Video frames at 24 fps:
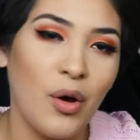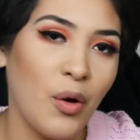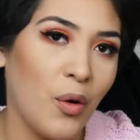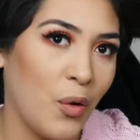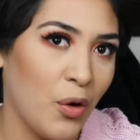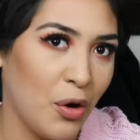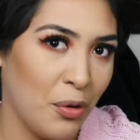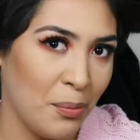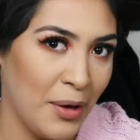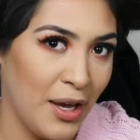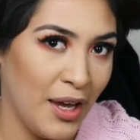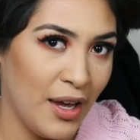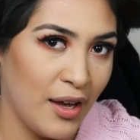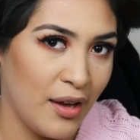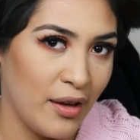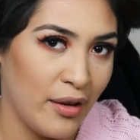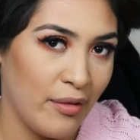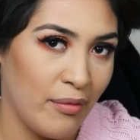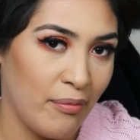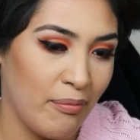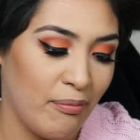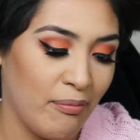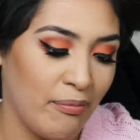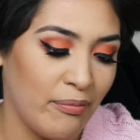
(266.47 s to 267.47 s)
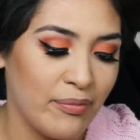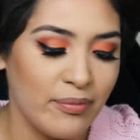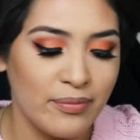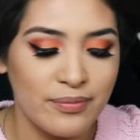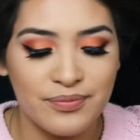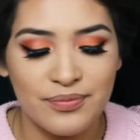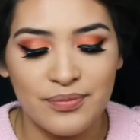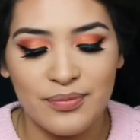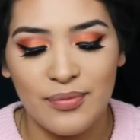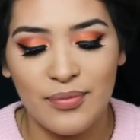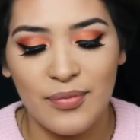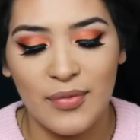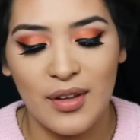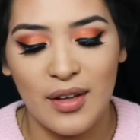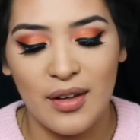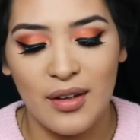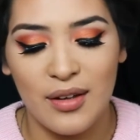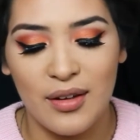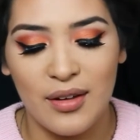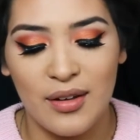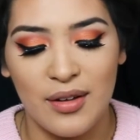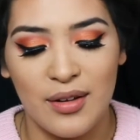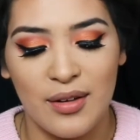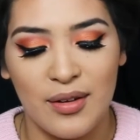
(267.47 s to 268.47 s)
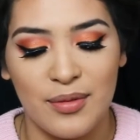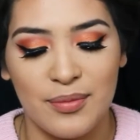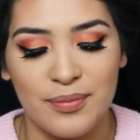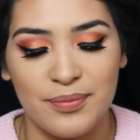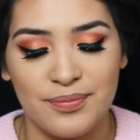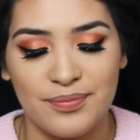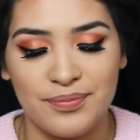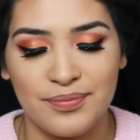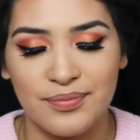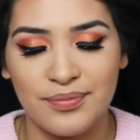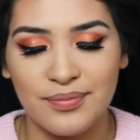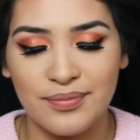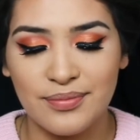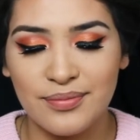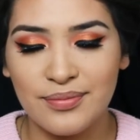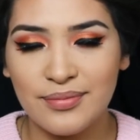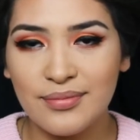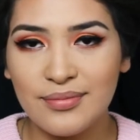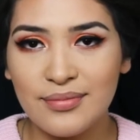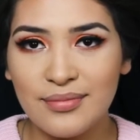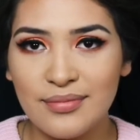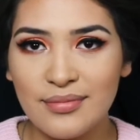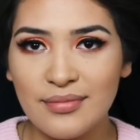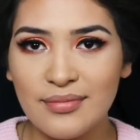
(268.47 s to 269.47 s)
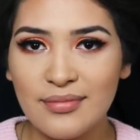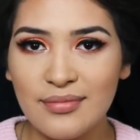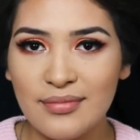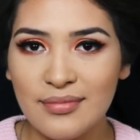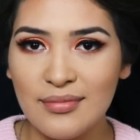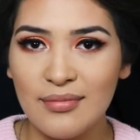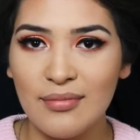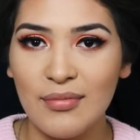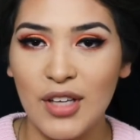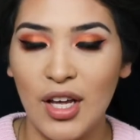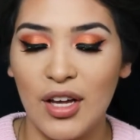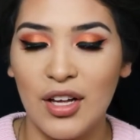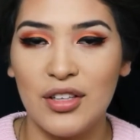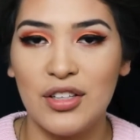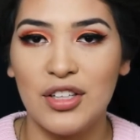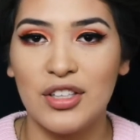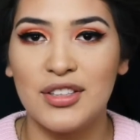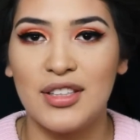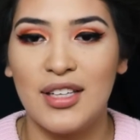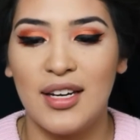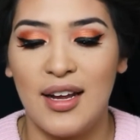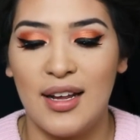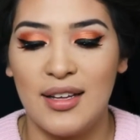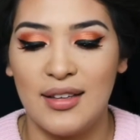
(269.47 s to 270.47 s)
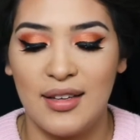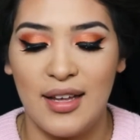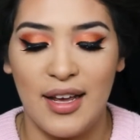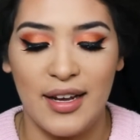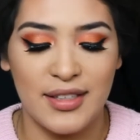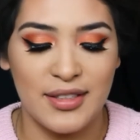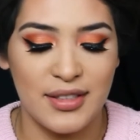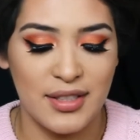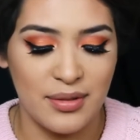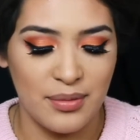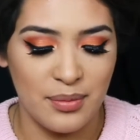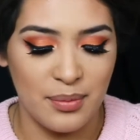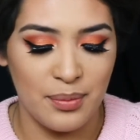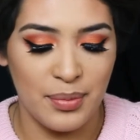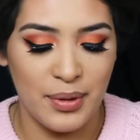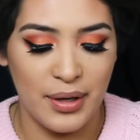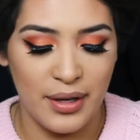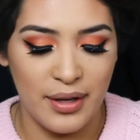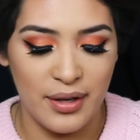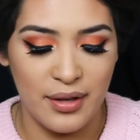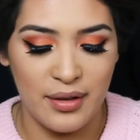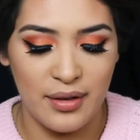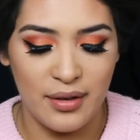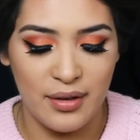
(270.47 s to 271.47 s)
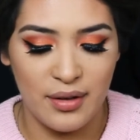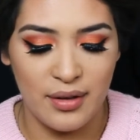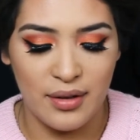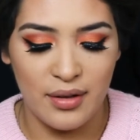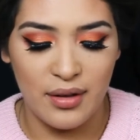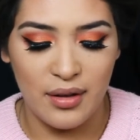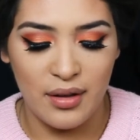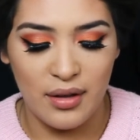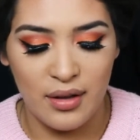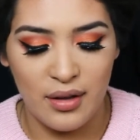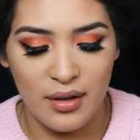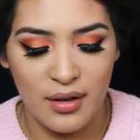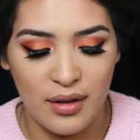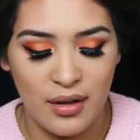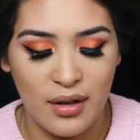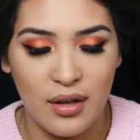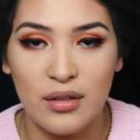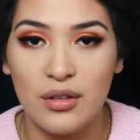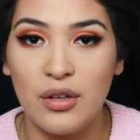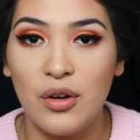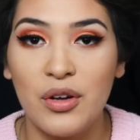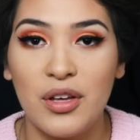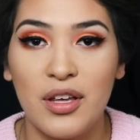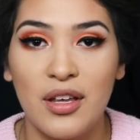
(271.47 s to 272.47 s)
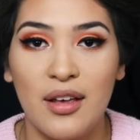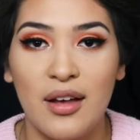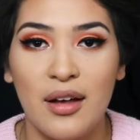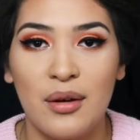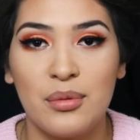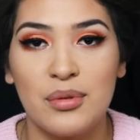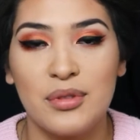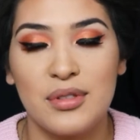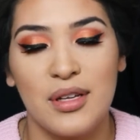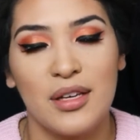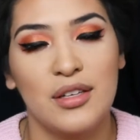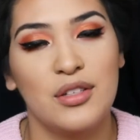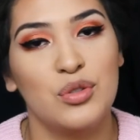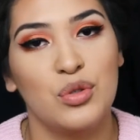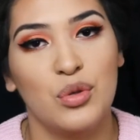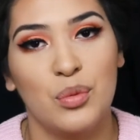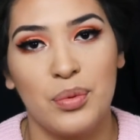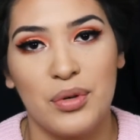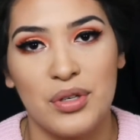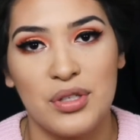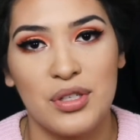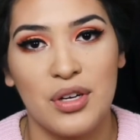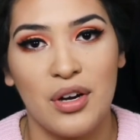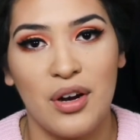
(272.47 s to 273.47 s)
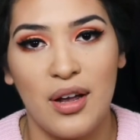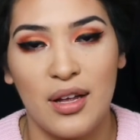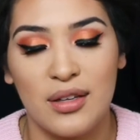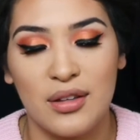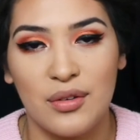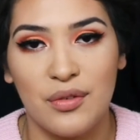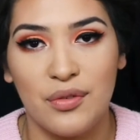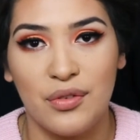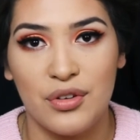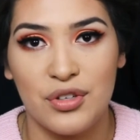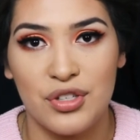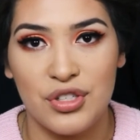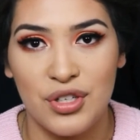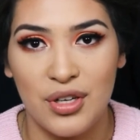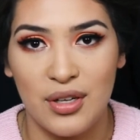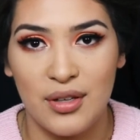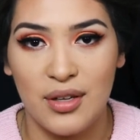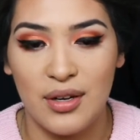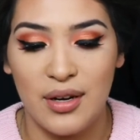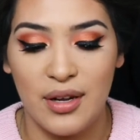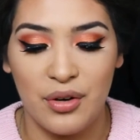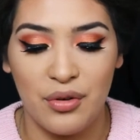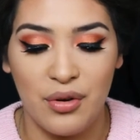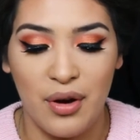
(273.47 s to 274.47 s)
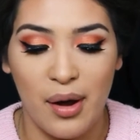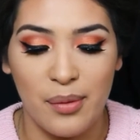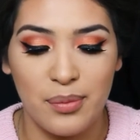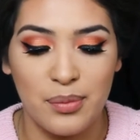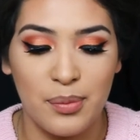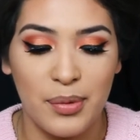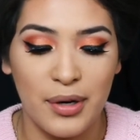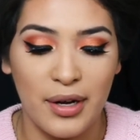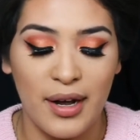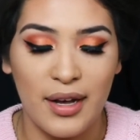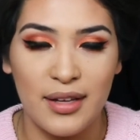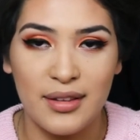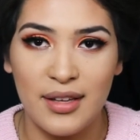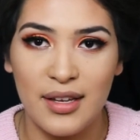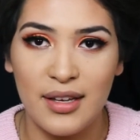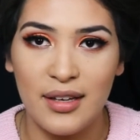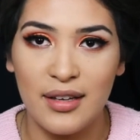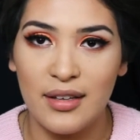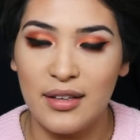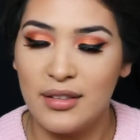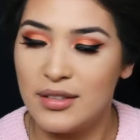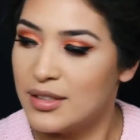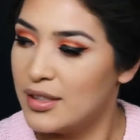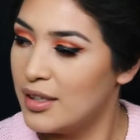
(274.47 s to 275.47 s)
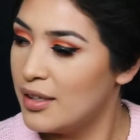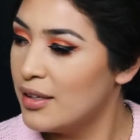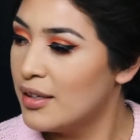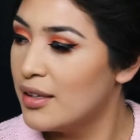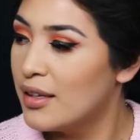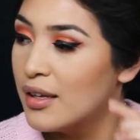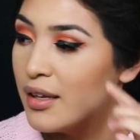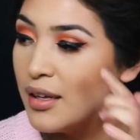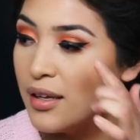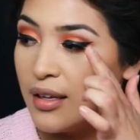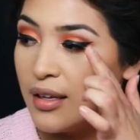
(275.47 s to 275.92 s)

or make um, a look that I liked, but low-key I was like super scared at the first shade that I grabbed, but I think, see,